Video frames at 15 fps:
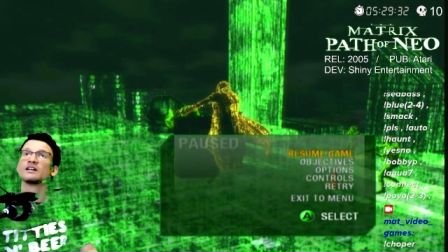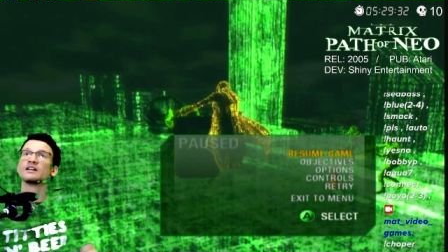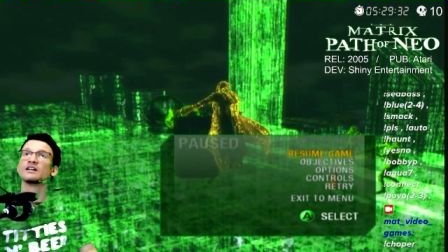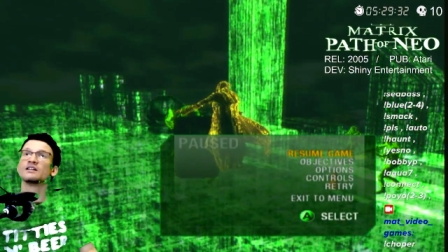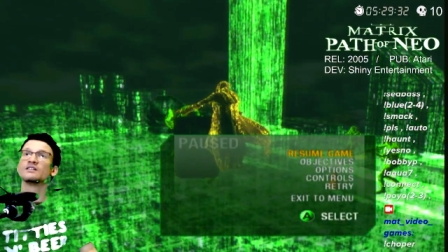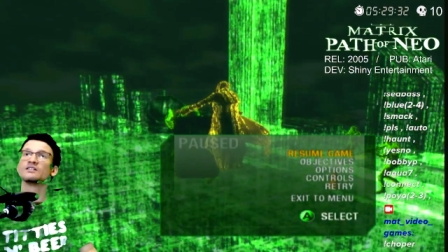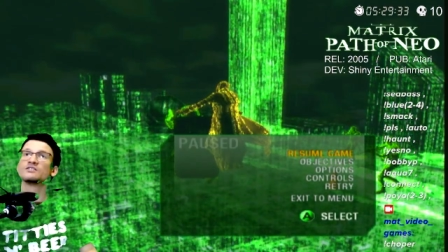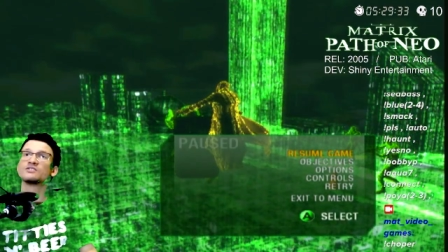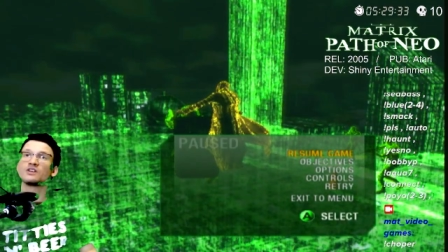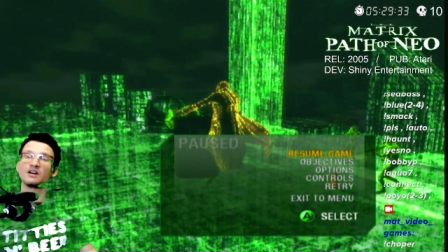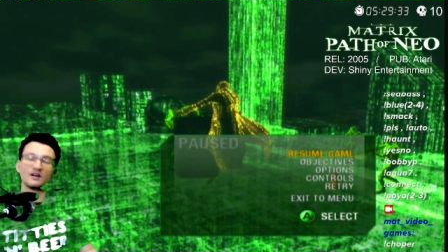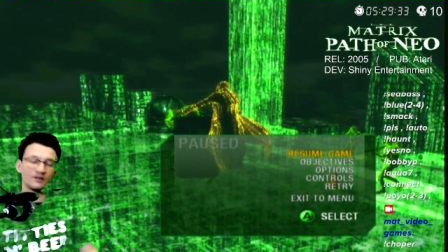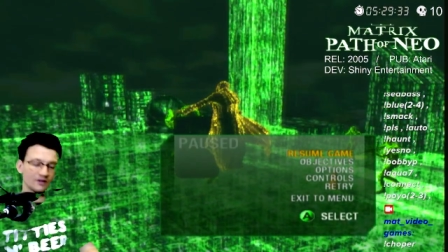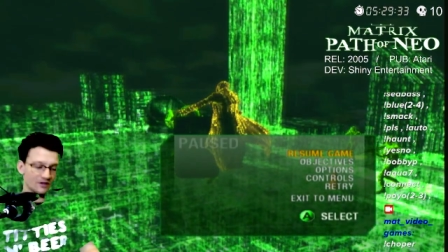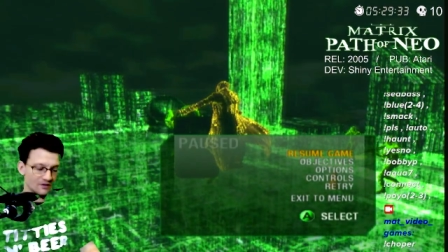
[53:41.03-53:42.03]
Is it
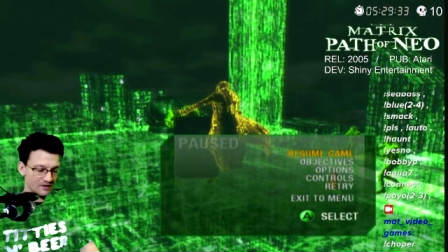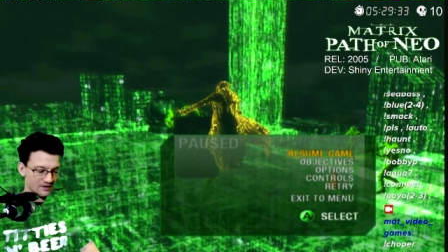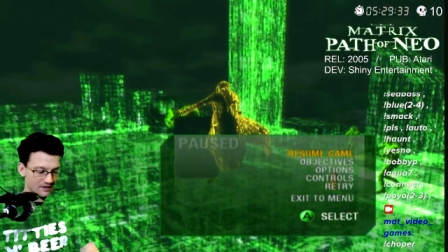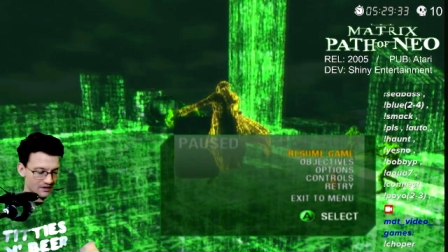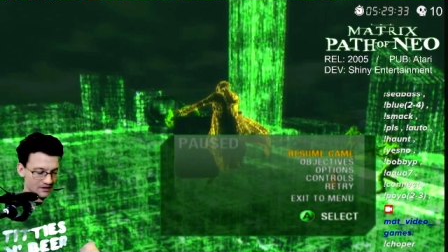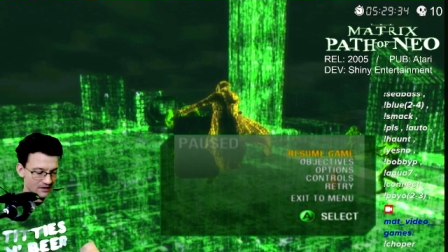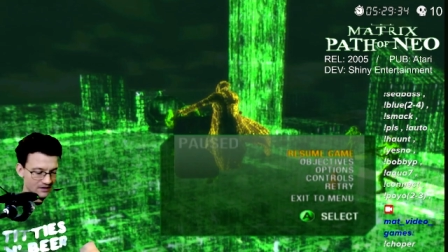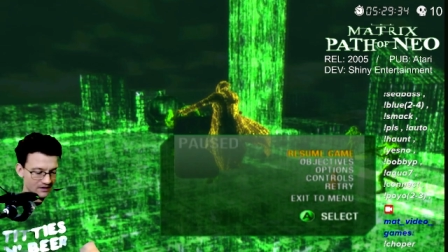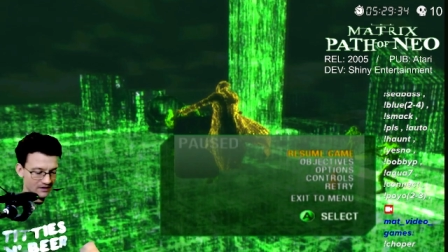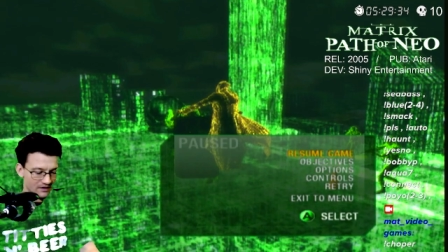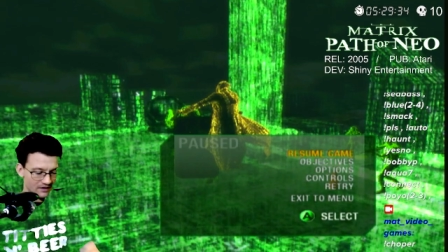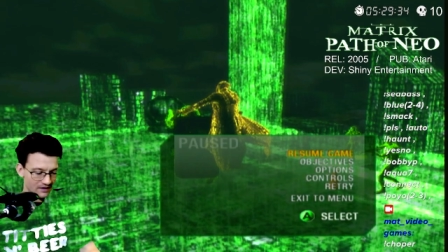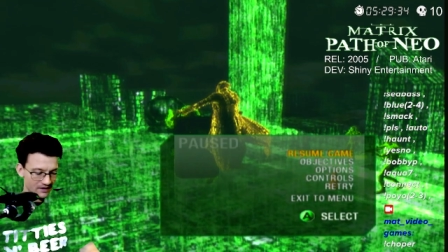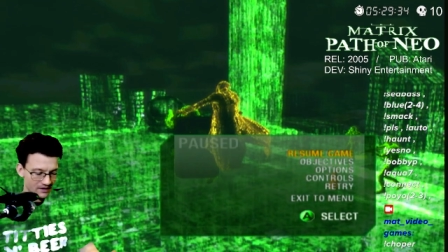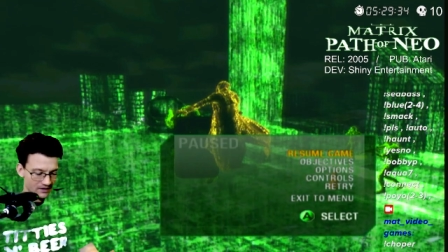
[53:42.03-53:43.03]
chop? No, it's a
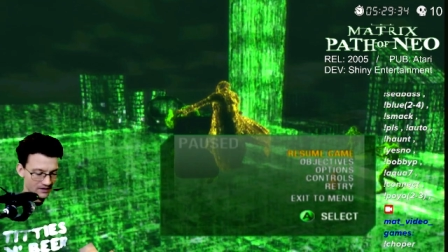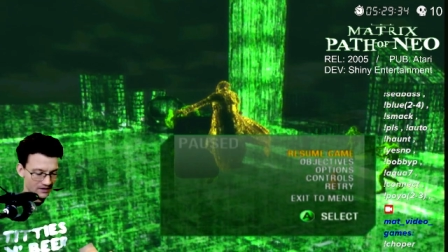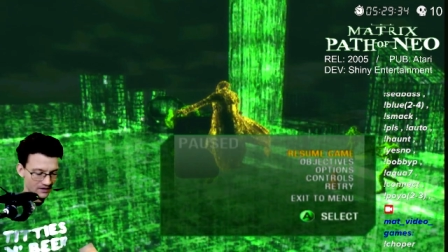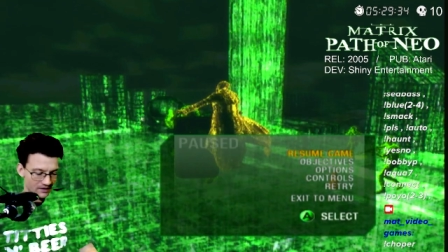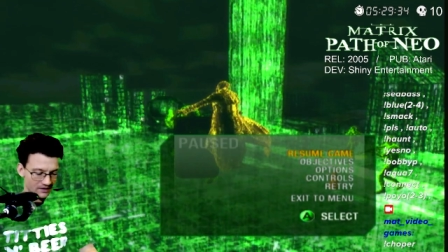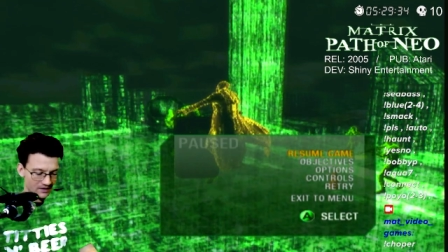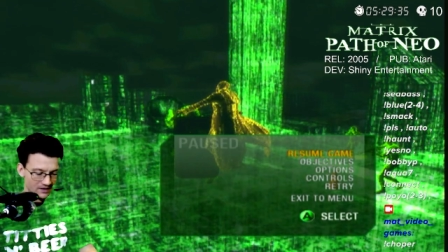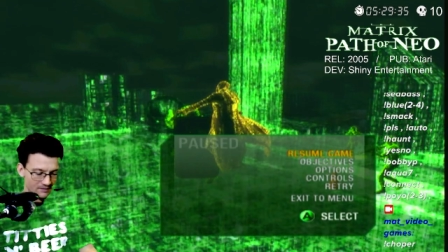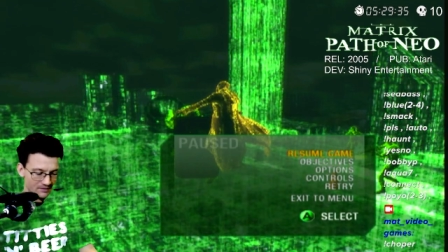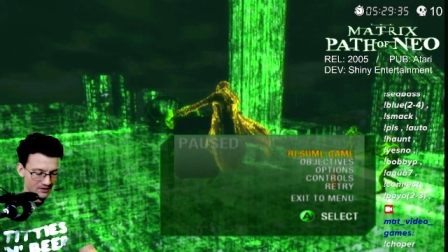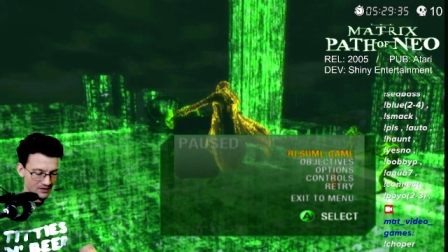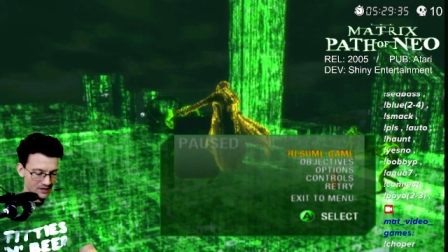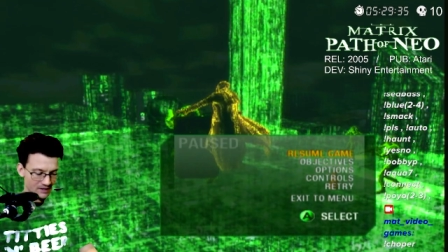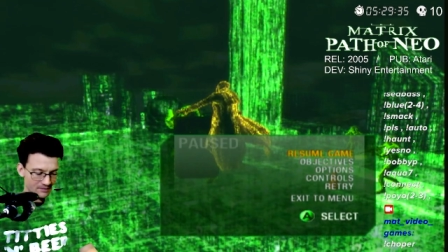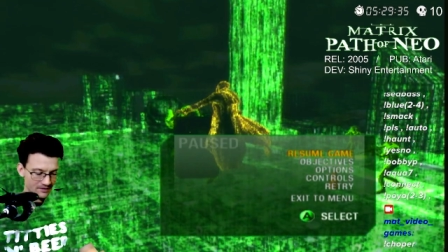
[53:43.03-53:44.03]
helicopter
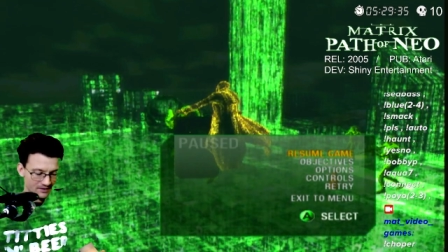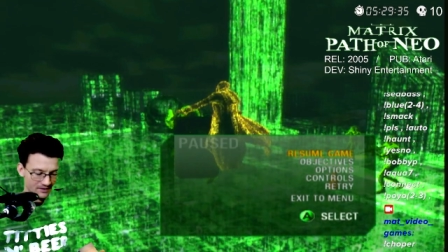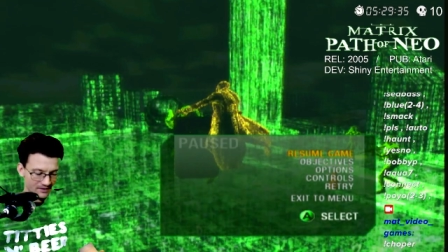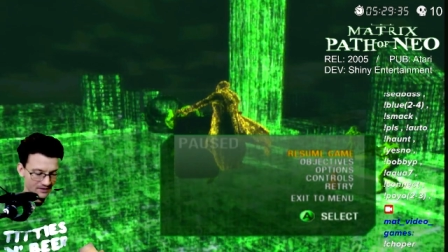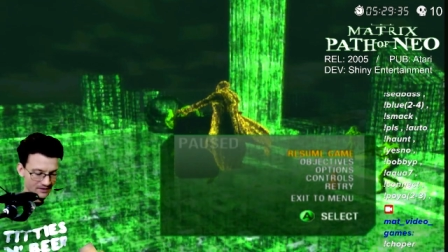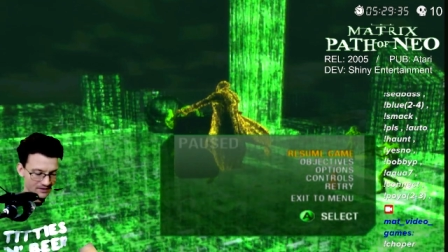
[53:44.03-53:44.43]
copter.